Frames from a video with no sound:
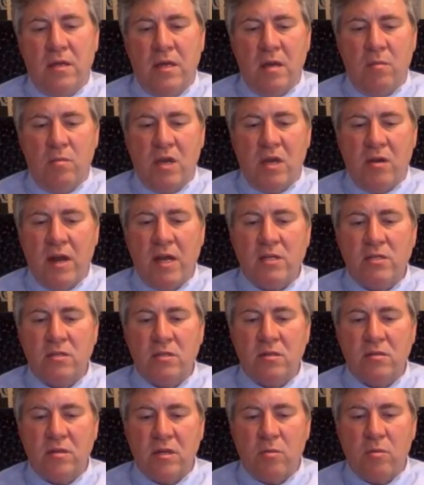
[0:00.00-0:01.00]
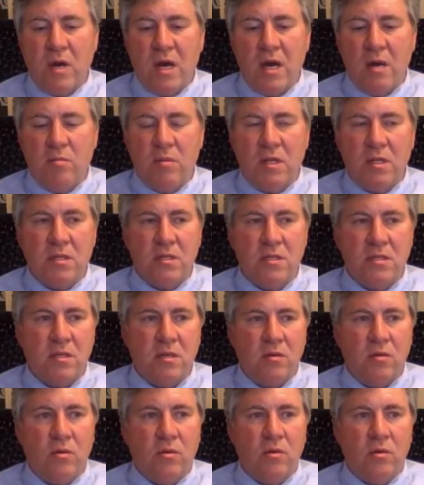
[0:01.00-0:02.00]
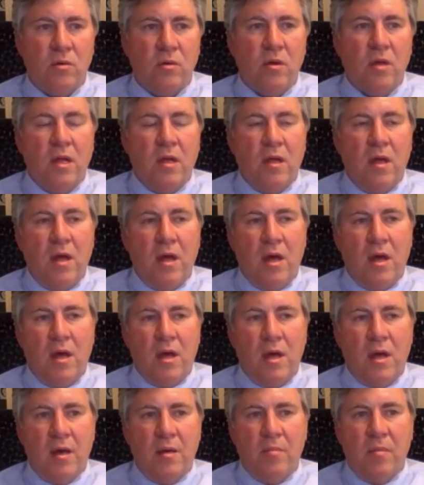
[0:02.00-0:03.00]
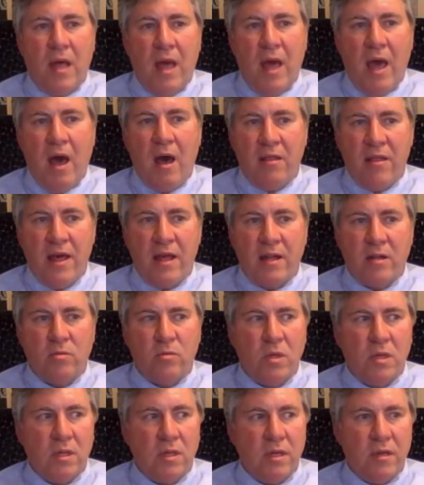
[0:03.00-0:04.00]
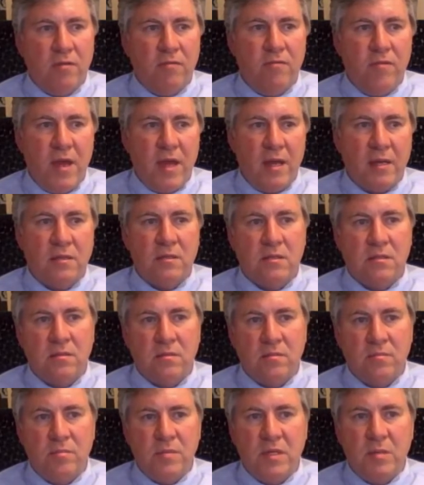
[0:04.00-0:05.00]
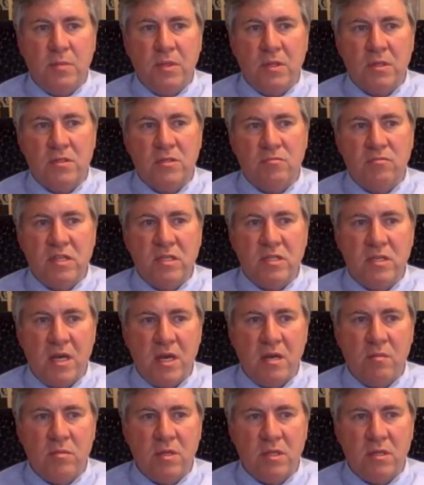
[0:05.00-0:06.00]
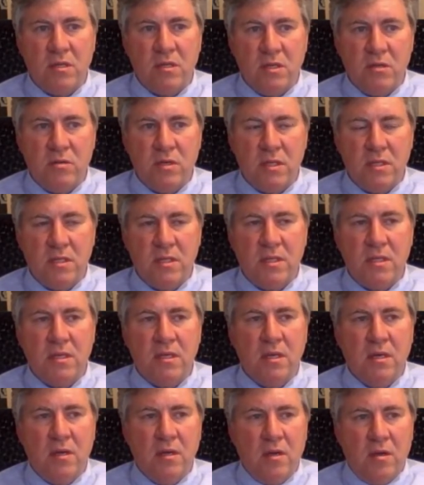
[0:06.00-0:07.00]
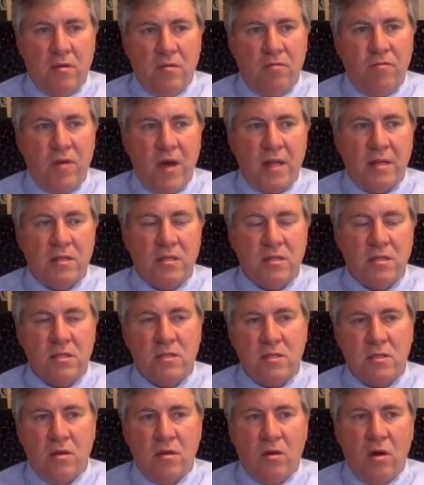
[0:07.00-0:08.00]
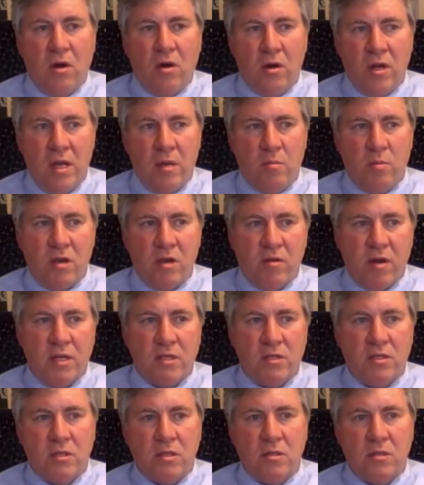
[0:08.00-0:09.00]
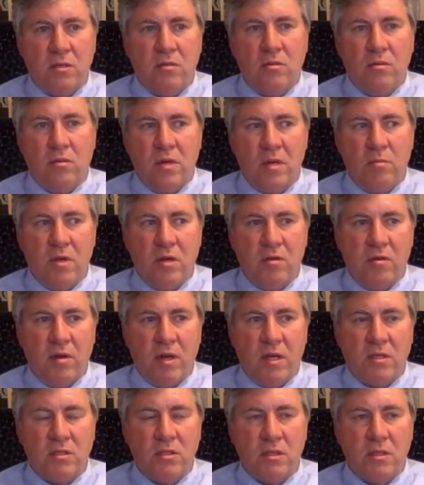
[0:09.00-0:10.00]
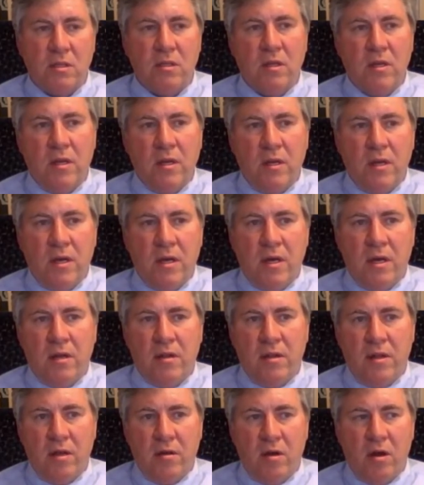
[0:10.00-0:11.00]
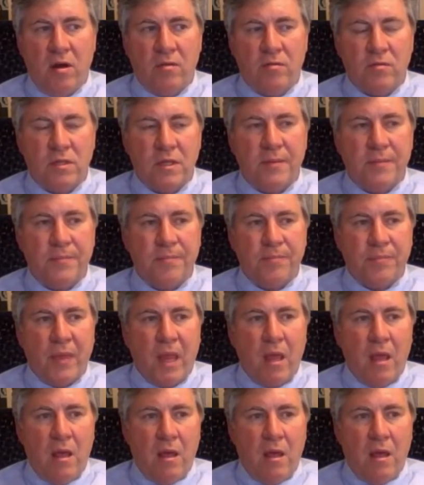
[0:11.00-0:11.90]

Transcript: the immigration requirements or how that will affect people's retirement annuity funds on immigration or immigration thereafter.